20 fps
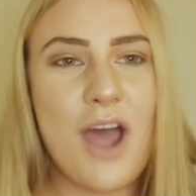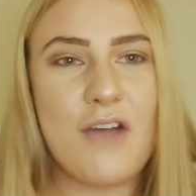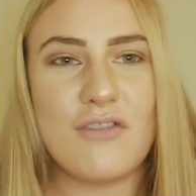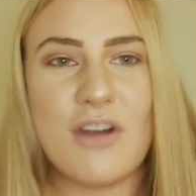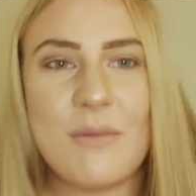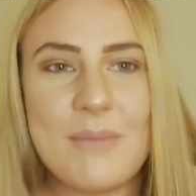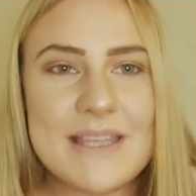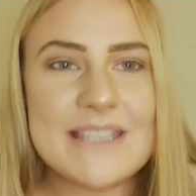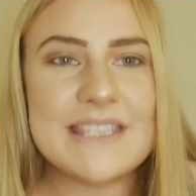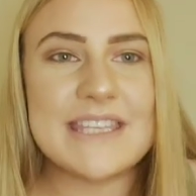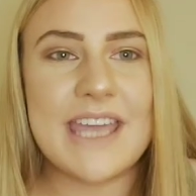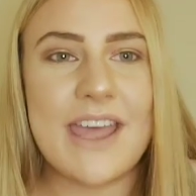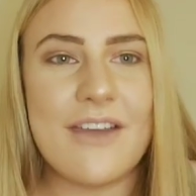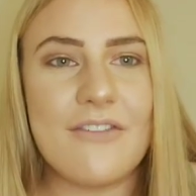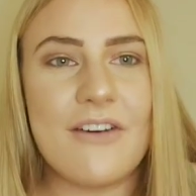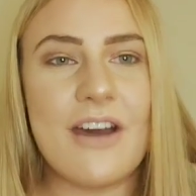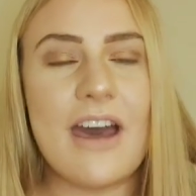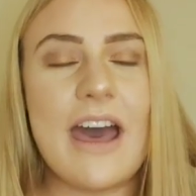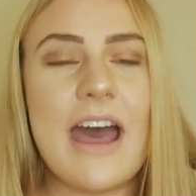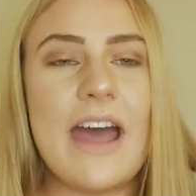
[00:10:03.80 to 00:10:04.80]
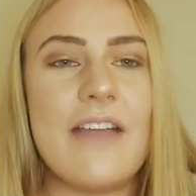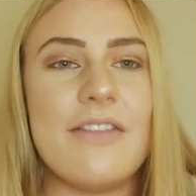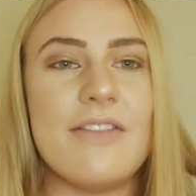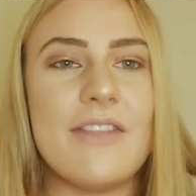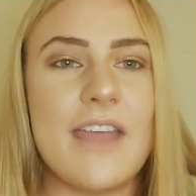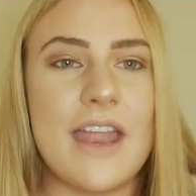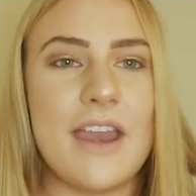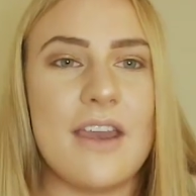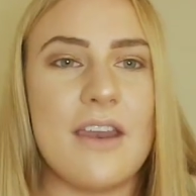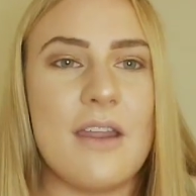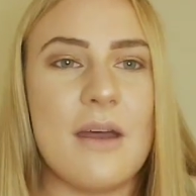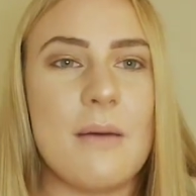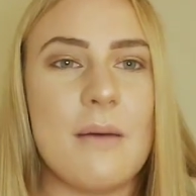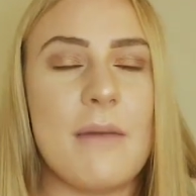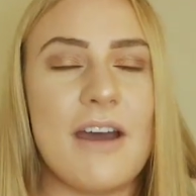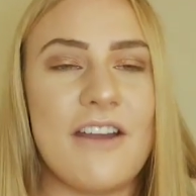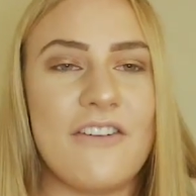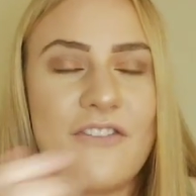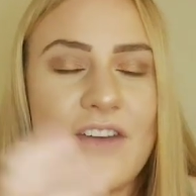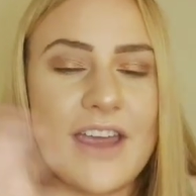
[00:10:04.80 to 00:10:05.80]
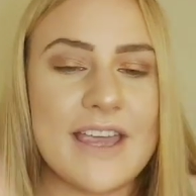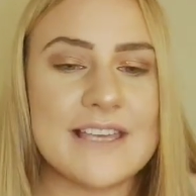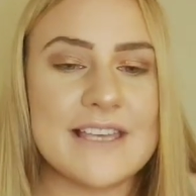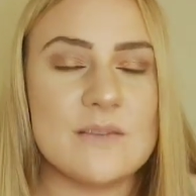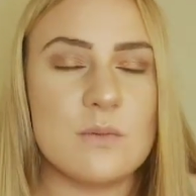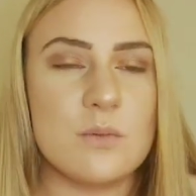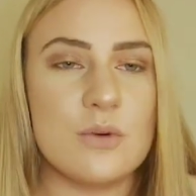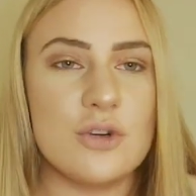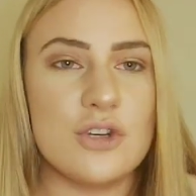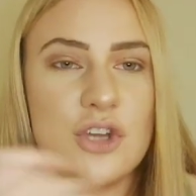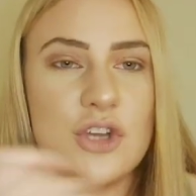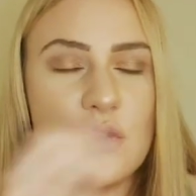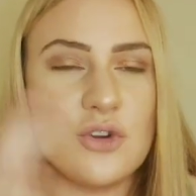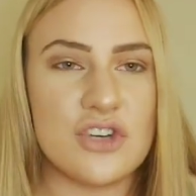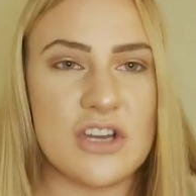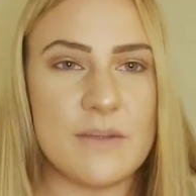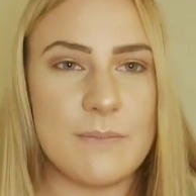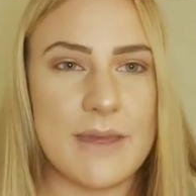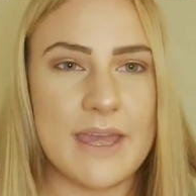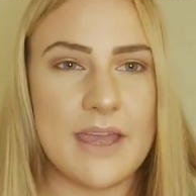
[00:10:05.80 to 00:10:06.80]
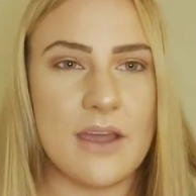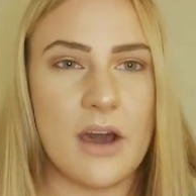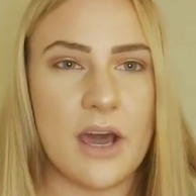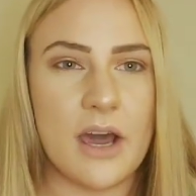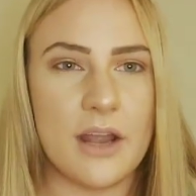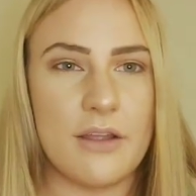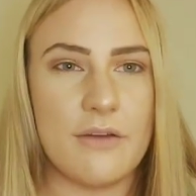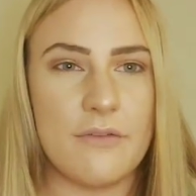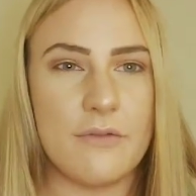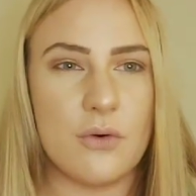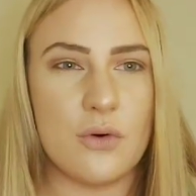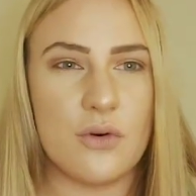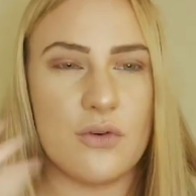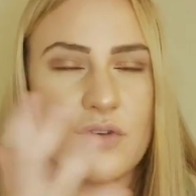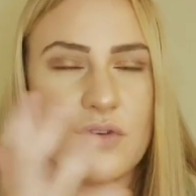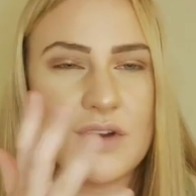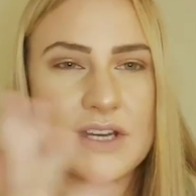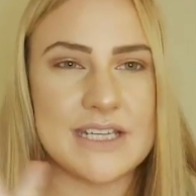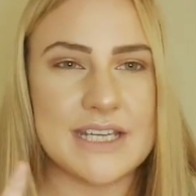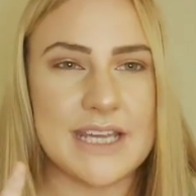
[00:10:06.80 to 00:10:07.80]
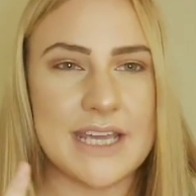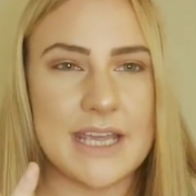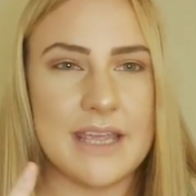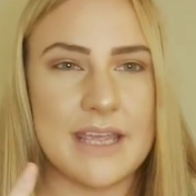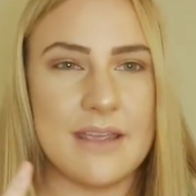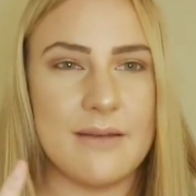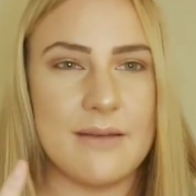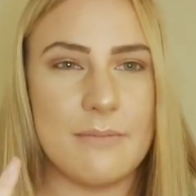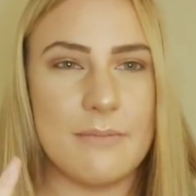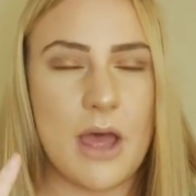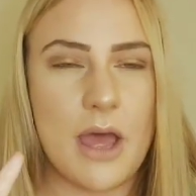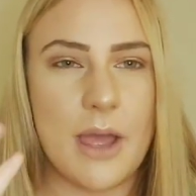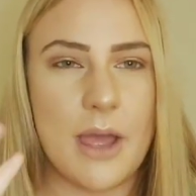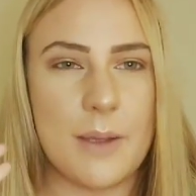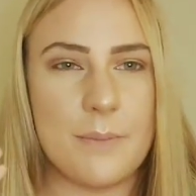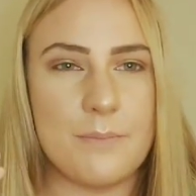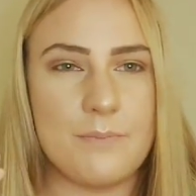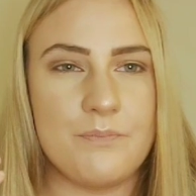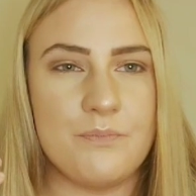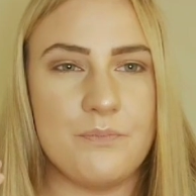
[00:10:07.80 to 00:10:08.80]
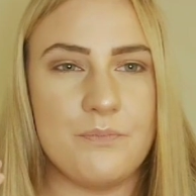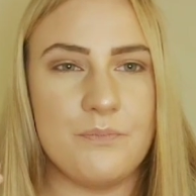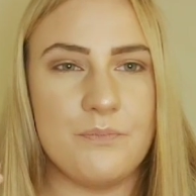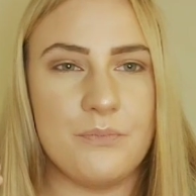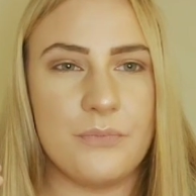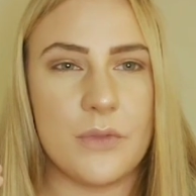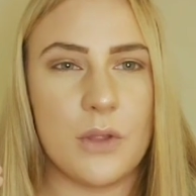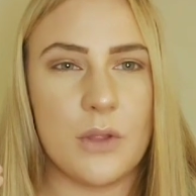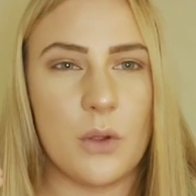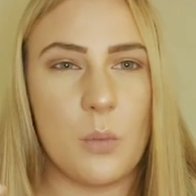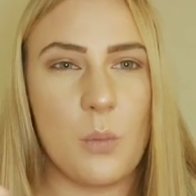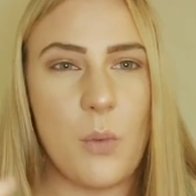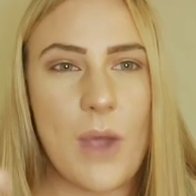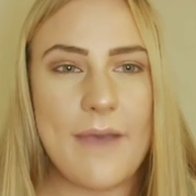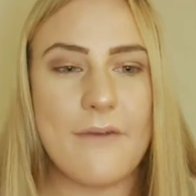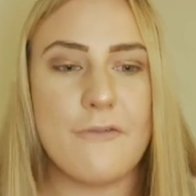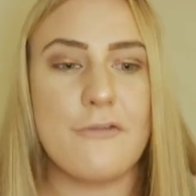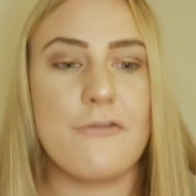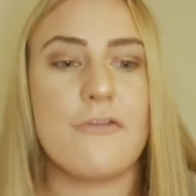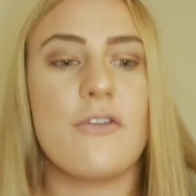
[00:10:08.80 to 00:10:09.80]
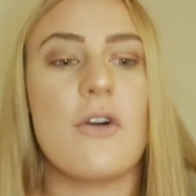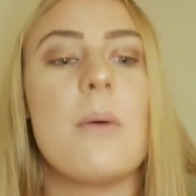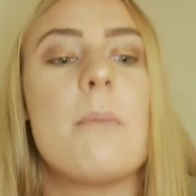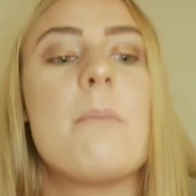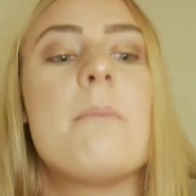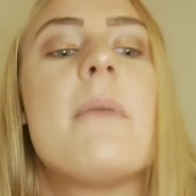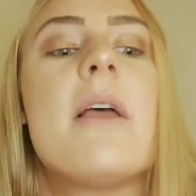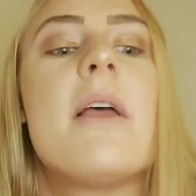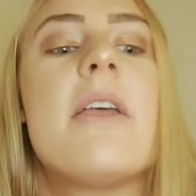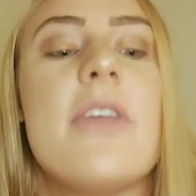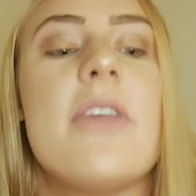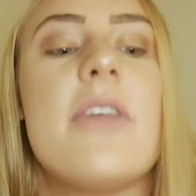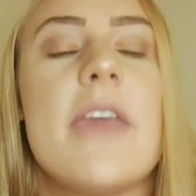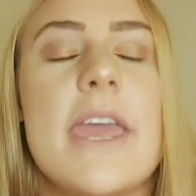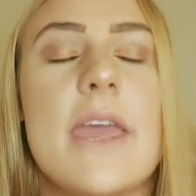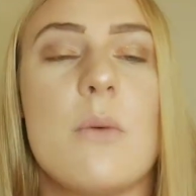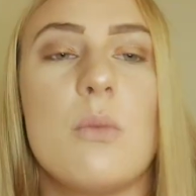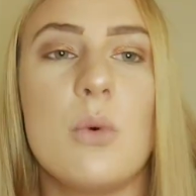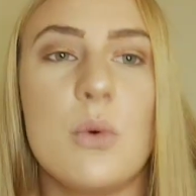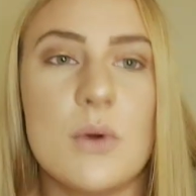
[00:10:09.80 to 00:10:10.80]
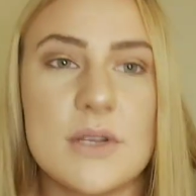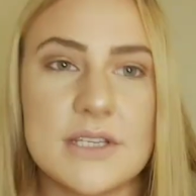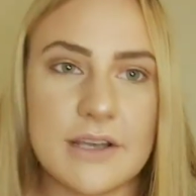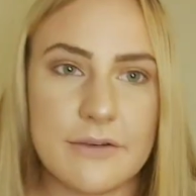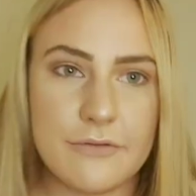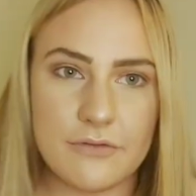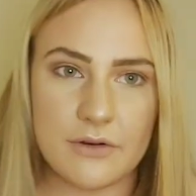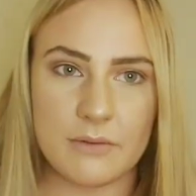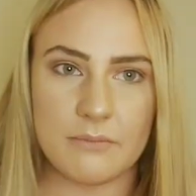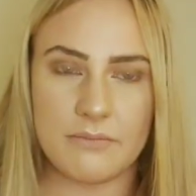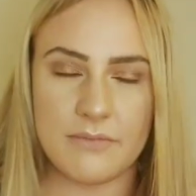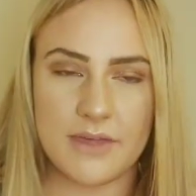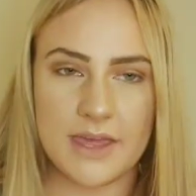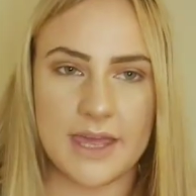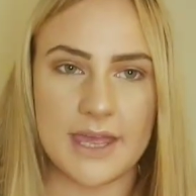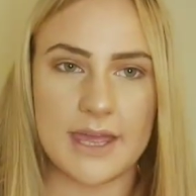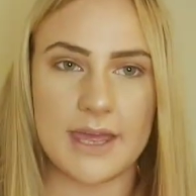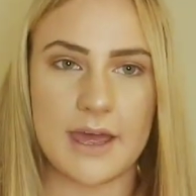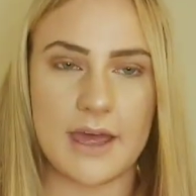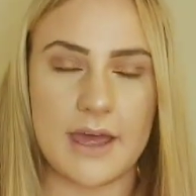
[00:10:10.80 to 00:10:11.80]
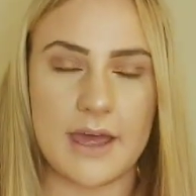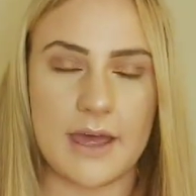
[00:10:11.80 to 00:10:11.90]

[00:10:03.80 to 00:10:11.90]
I rub it together, and then my face would usually be kind of already wet from the water from the